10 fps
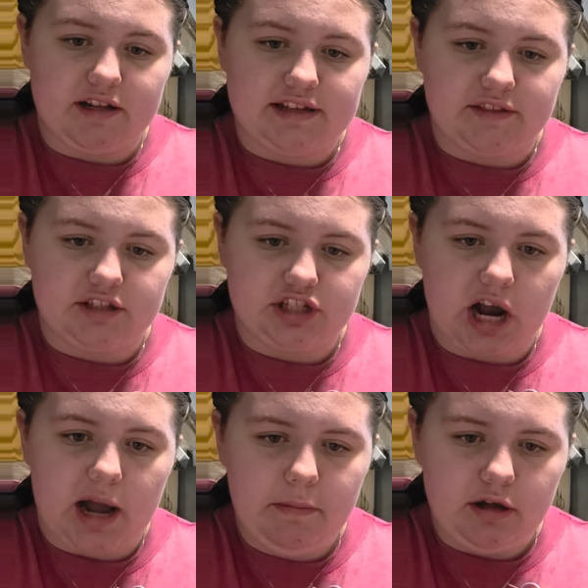it's at the
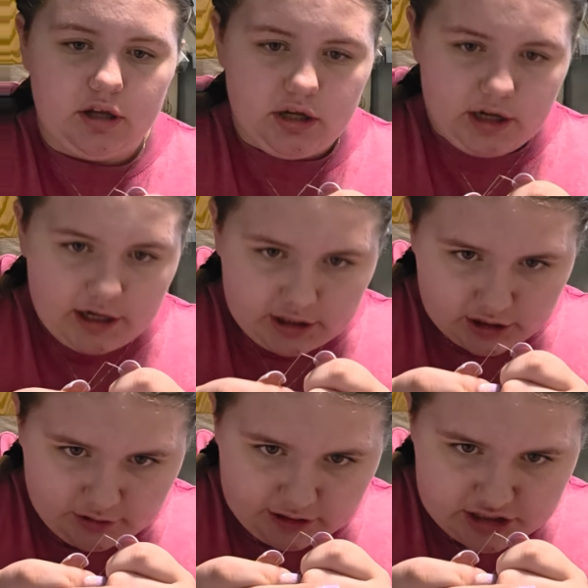top, and you're
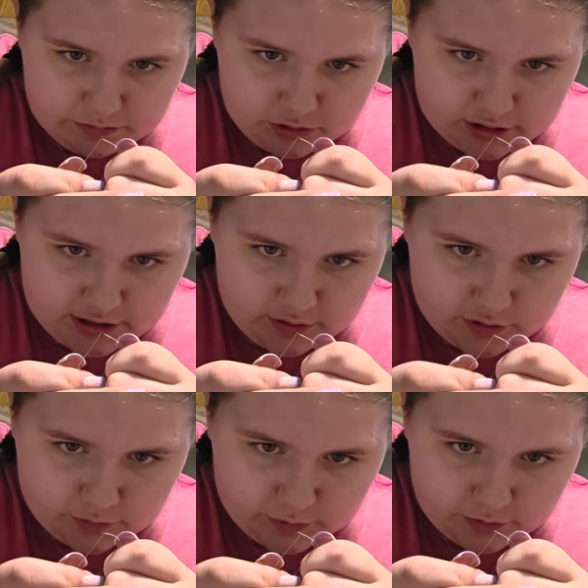going to put it
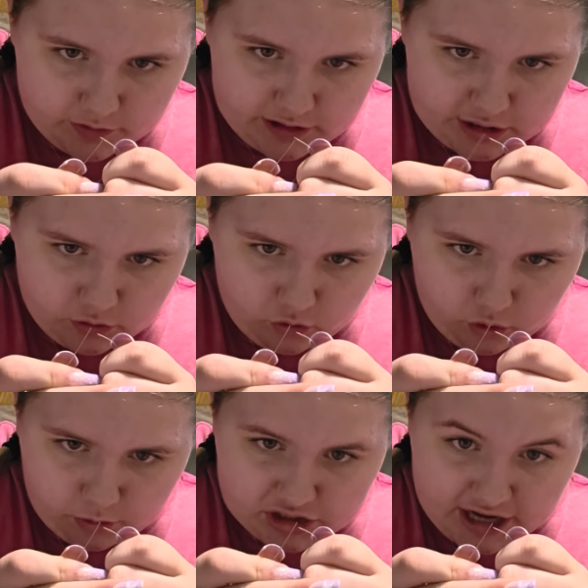through the
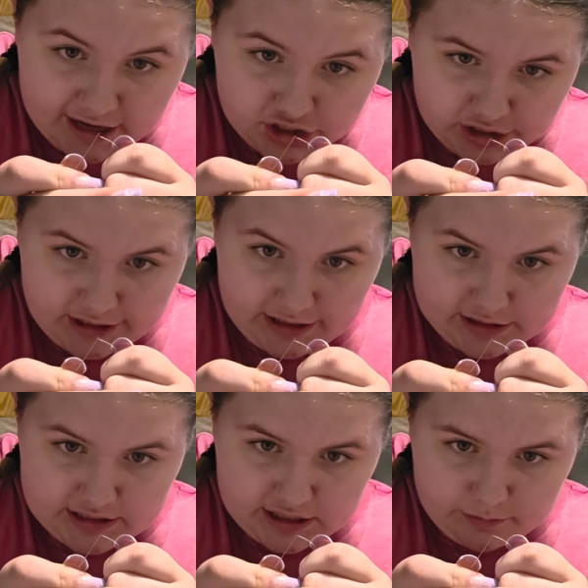hole, which actually can
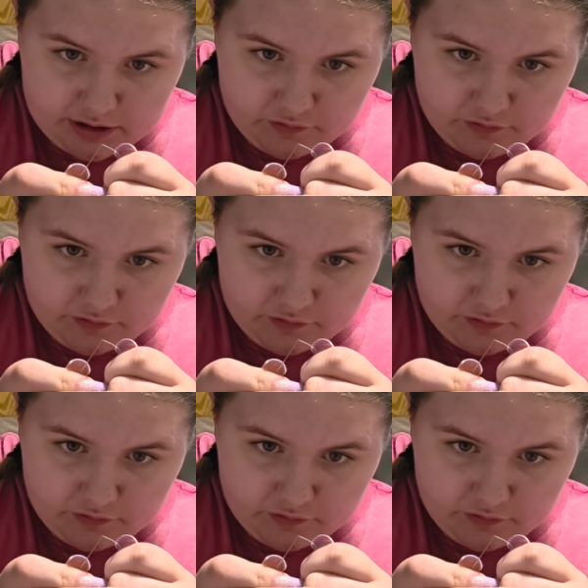take a bit